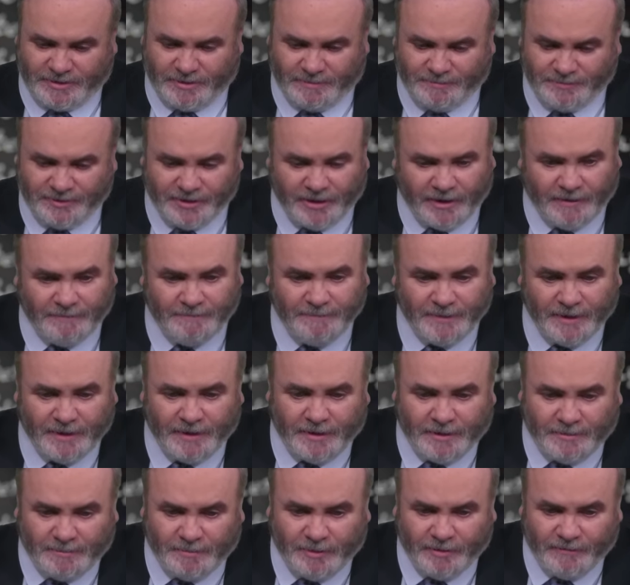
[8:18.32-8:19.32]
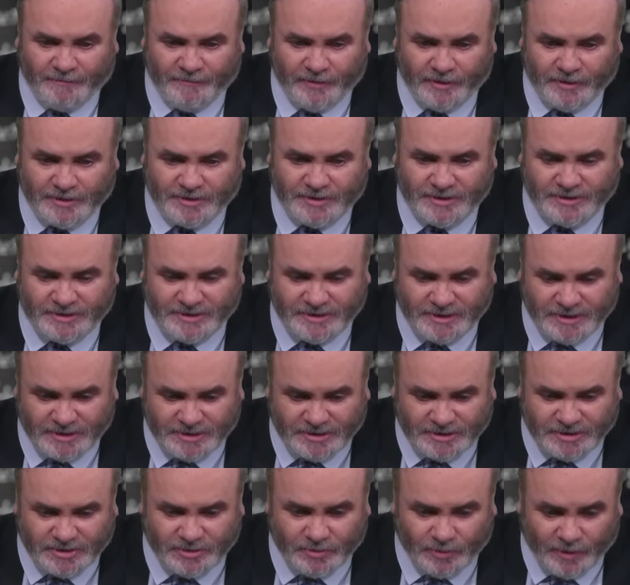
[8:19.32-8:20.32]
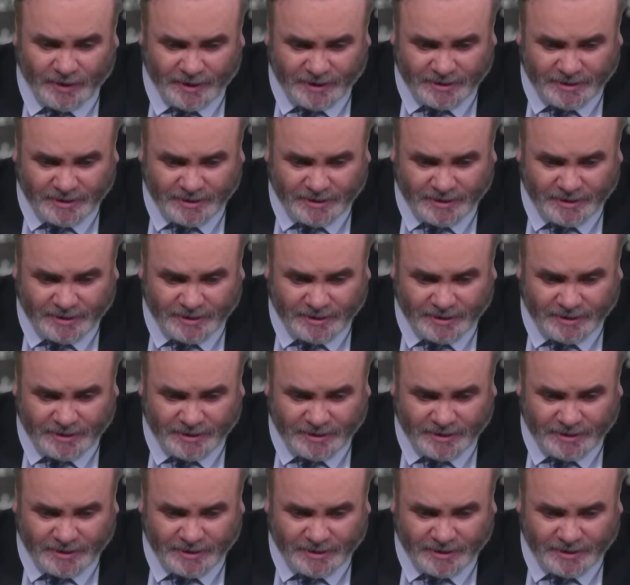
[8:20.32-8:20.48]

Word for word: sometime. Yeah, yeah. But verses six to